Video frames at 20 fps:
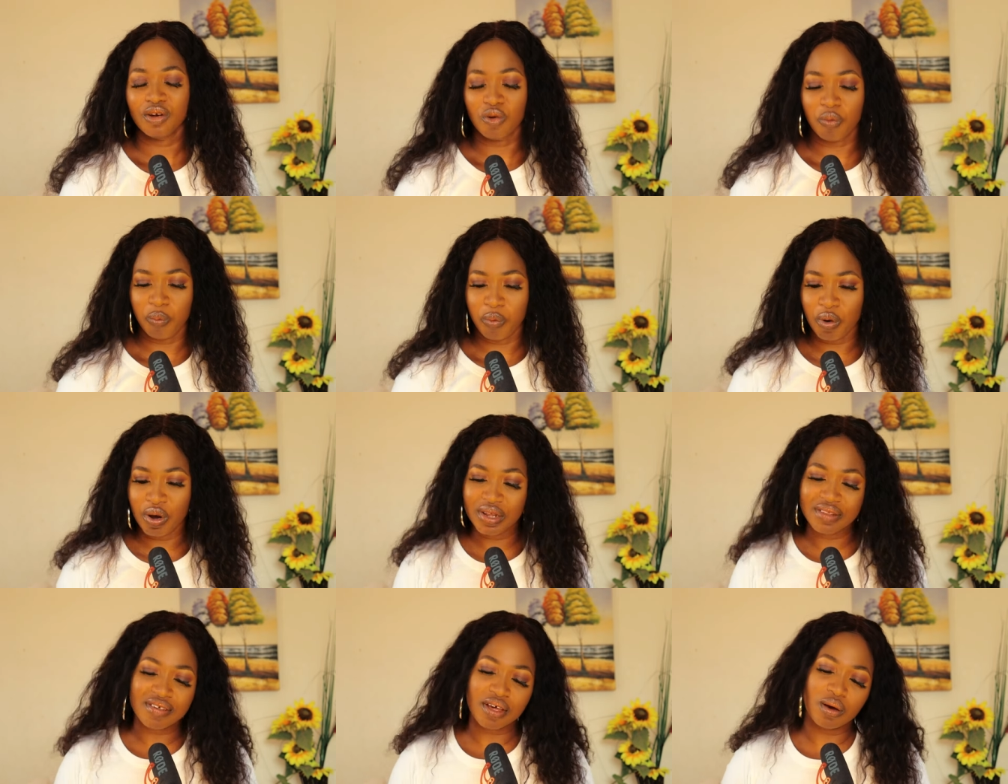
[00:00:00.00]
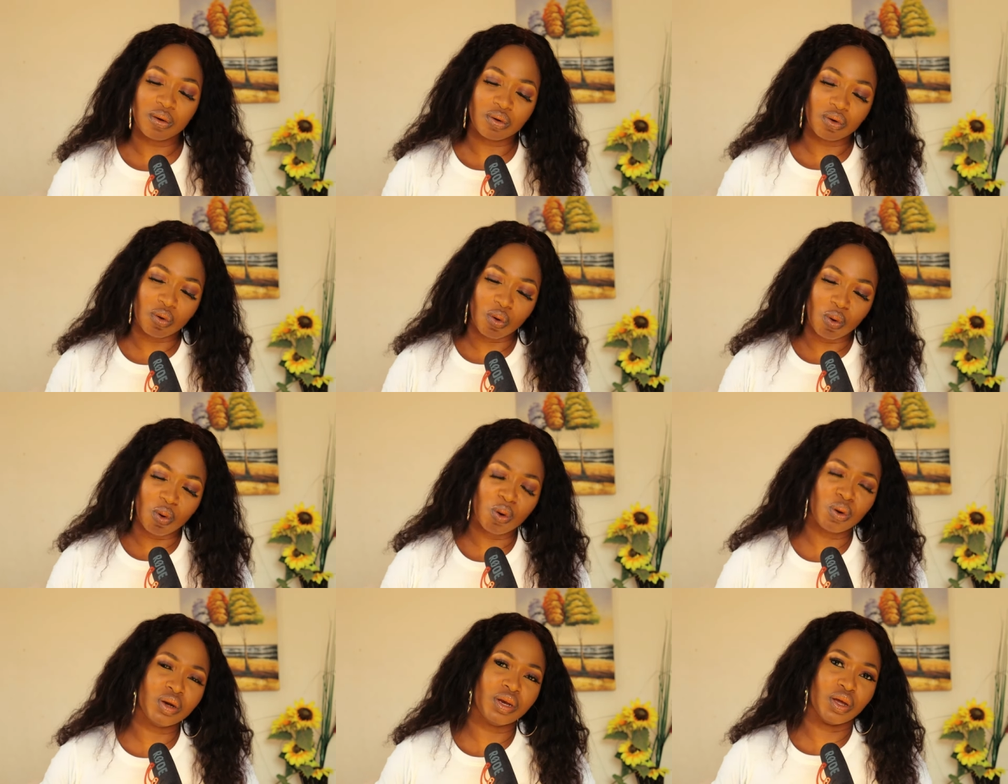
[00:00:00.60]
to point out
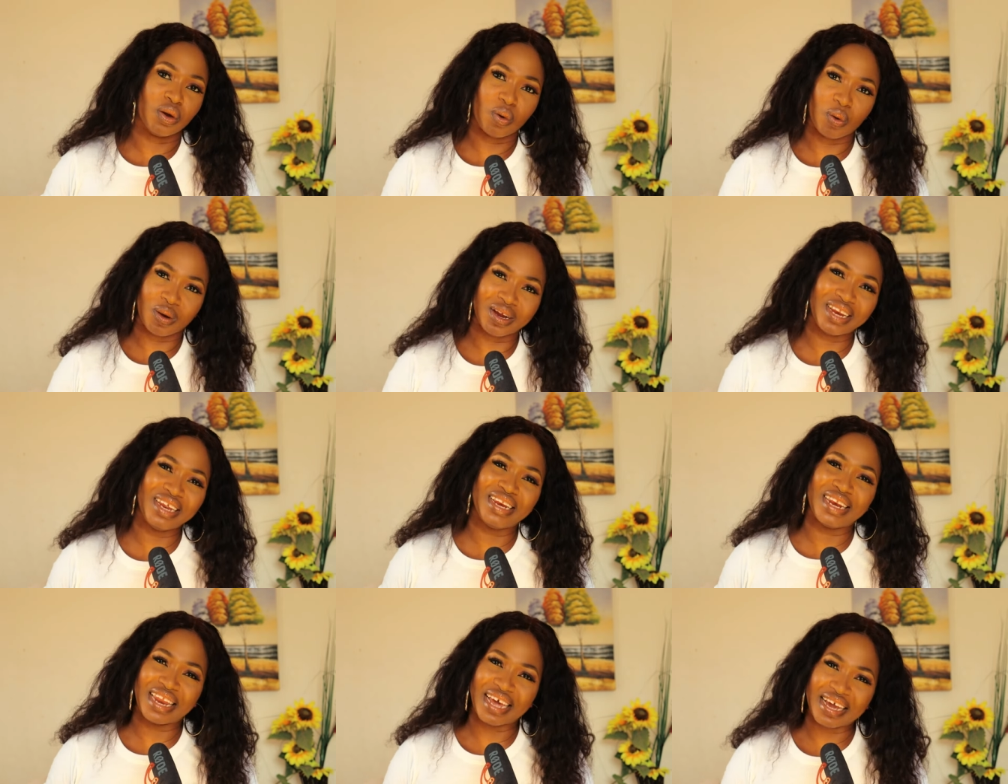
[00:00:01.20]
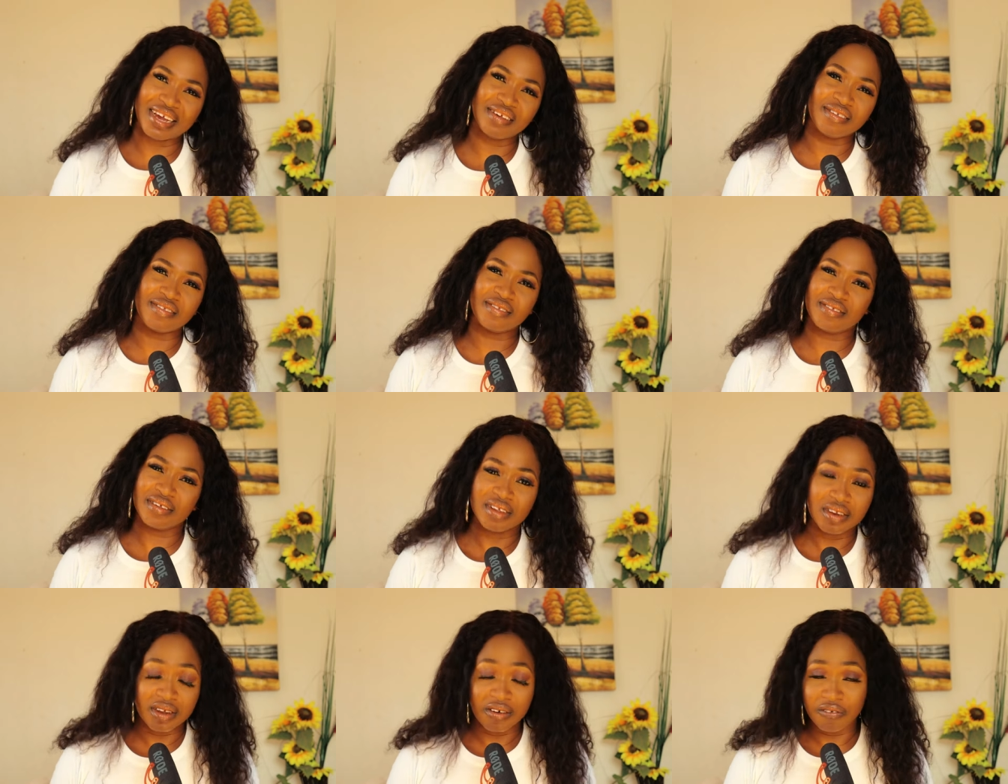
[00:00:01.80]
all the ugly
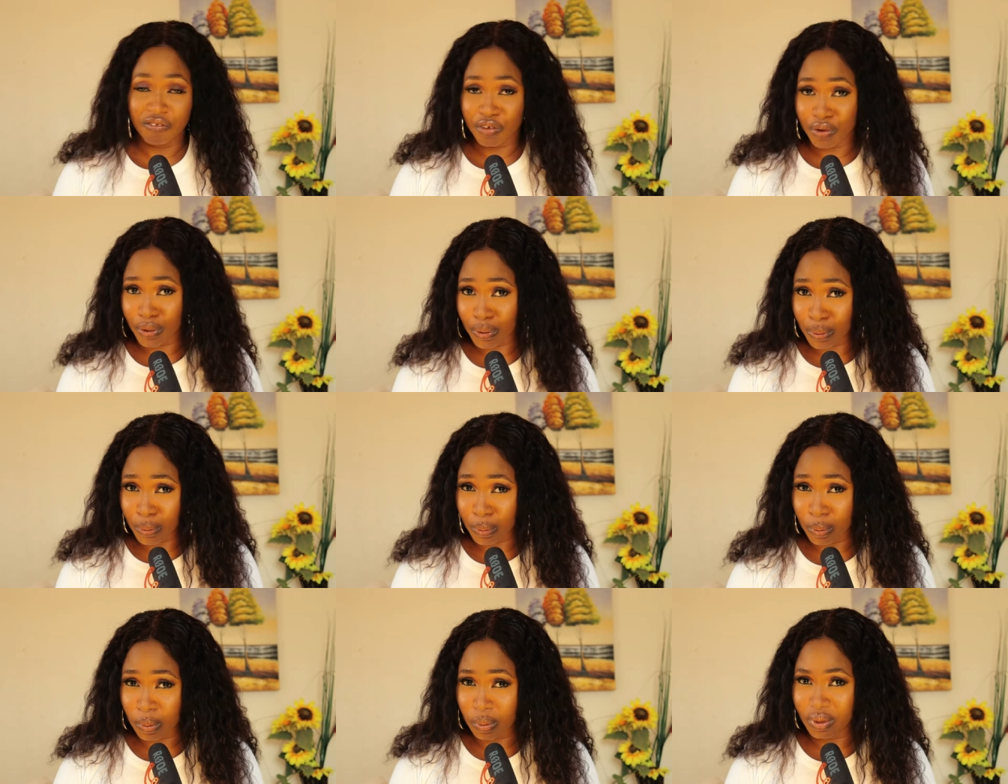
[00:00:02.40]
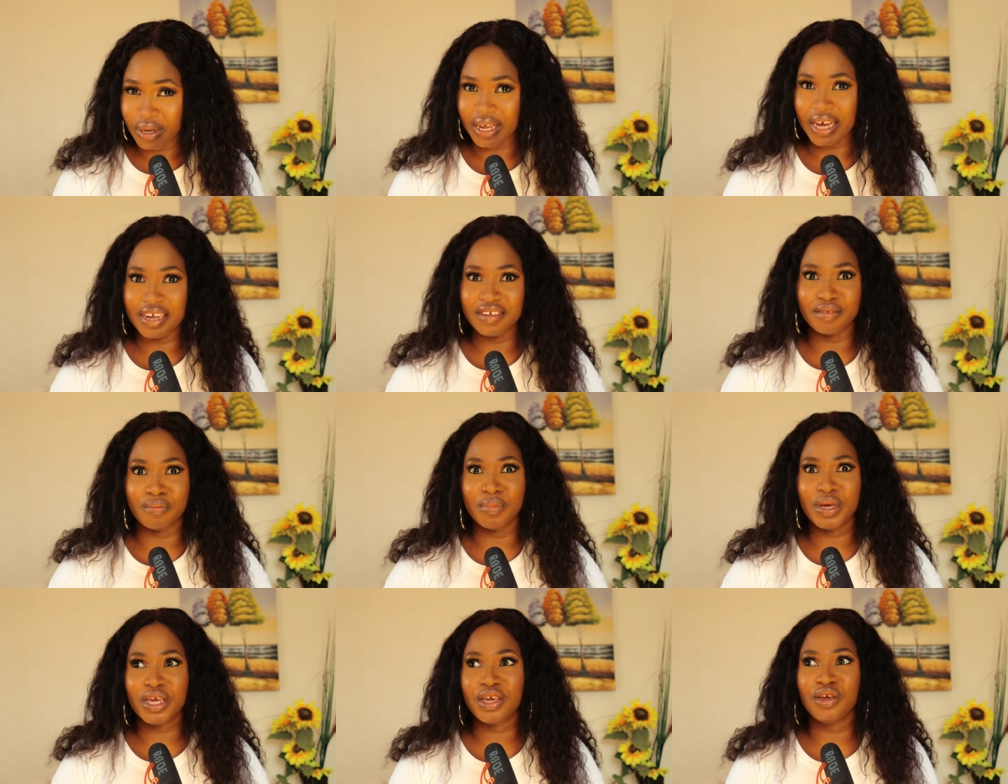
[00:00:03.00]
lies in the video that
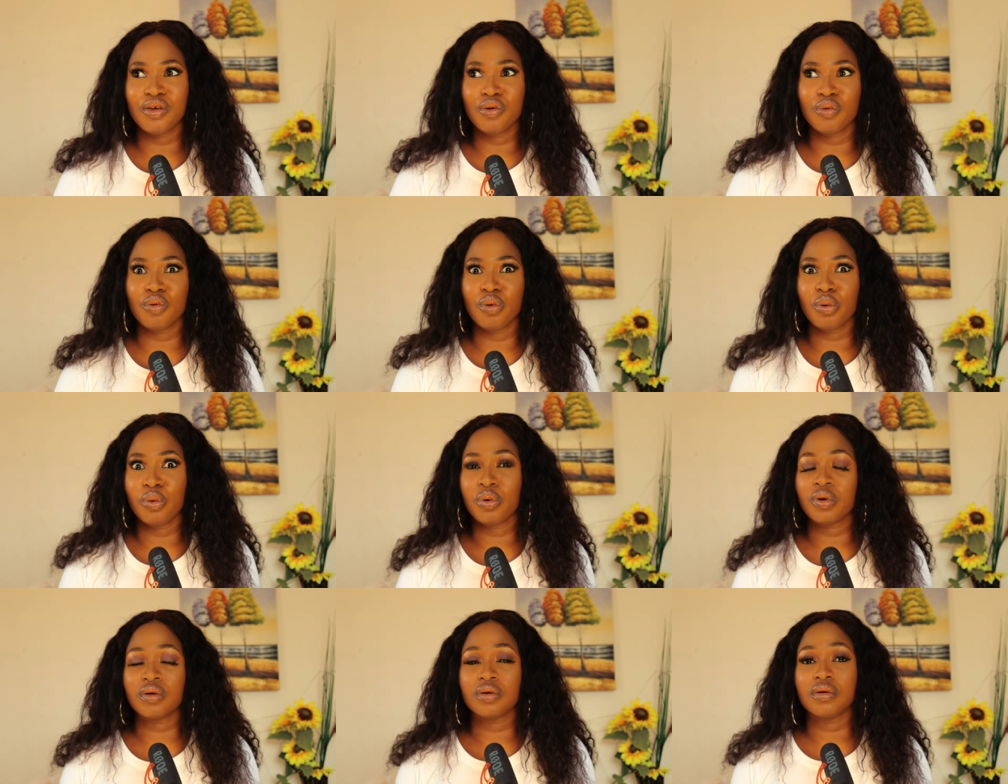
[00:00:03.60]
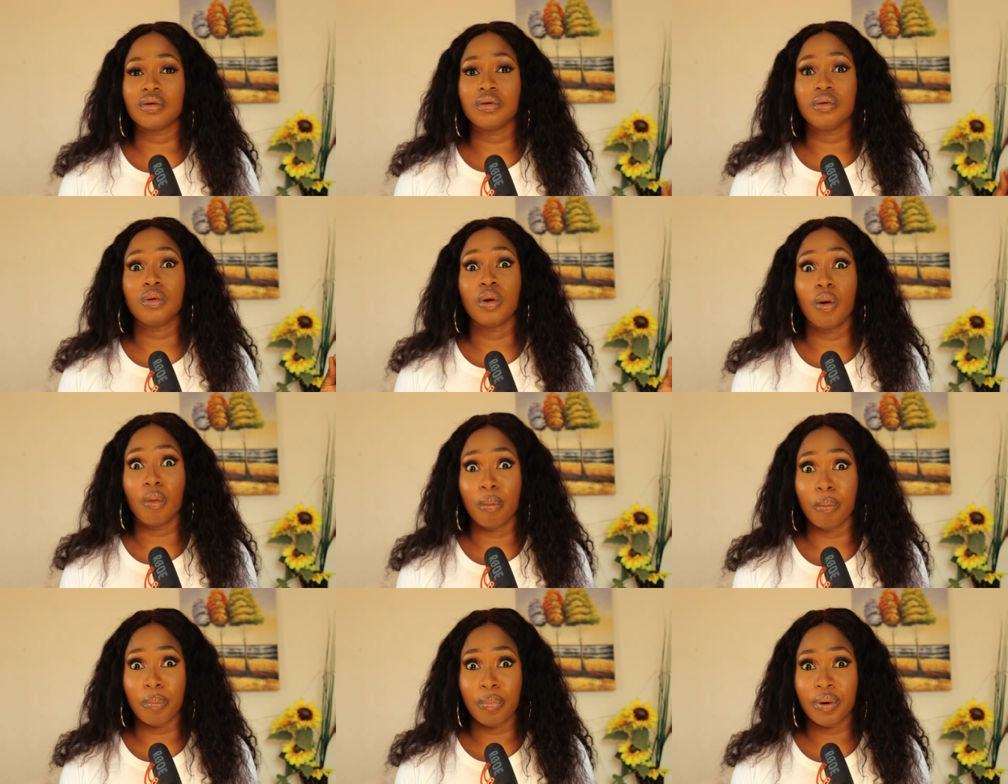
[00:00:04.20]
is making you look
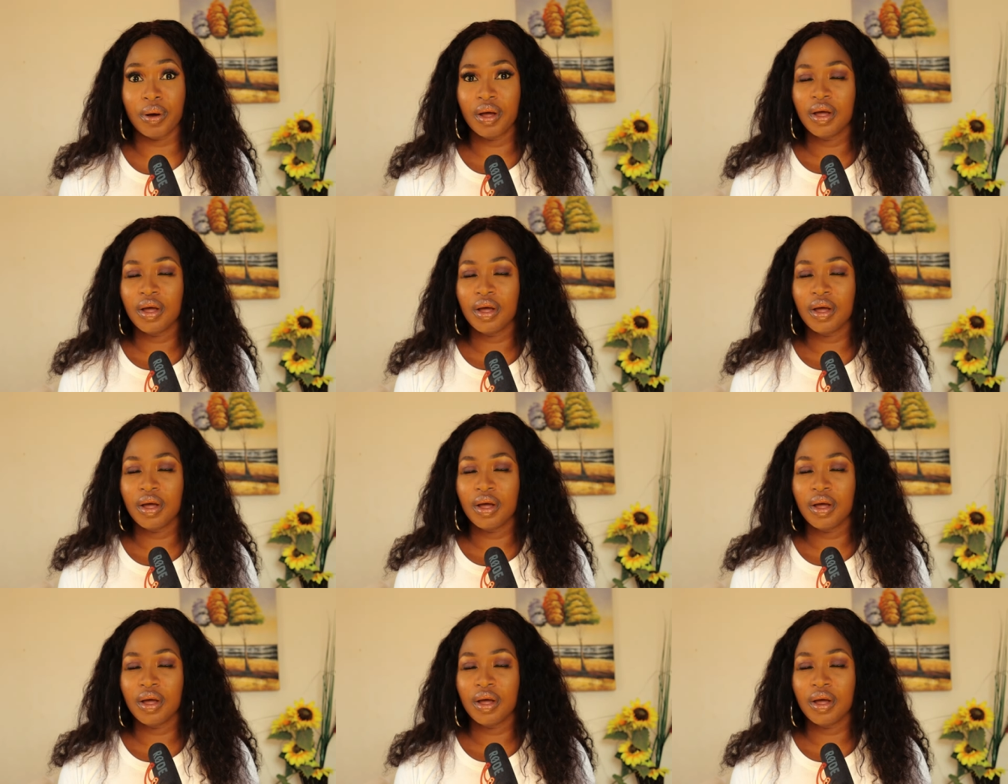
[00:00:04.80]
dumb,